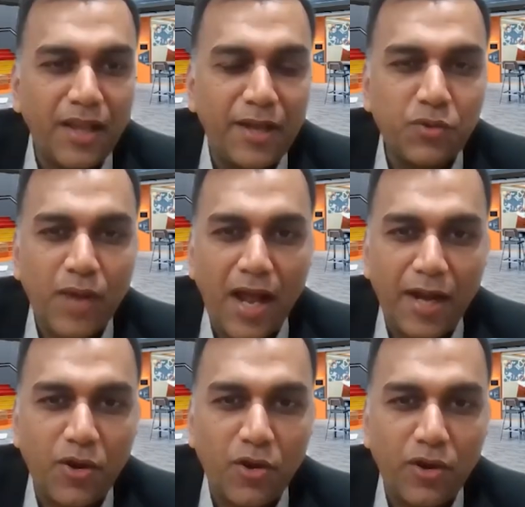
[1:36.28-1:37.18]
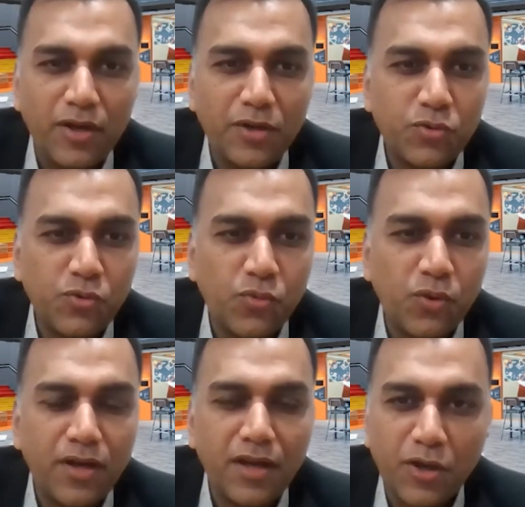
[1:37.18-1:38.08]
And to add on to
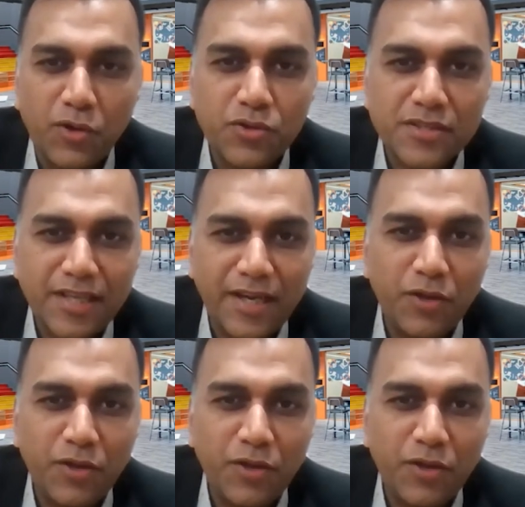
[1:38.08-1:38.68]
what Ankur said,